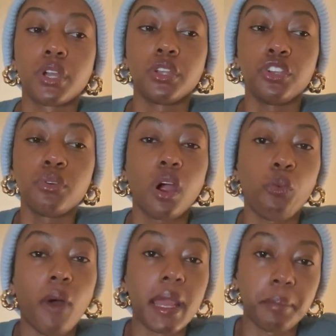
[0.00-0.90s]
You are
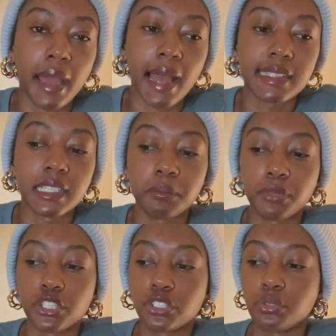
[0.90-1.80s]
white passing,
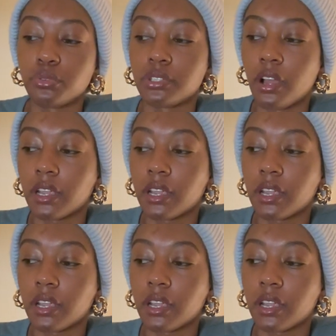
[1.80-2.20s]
but you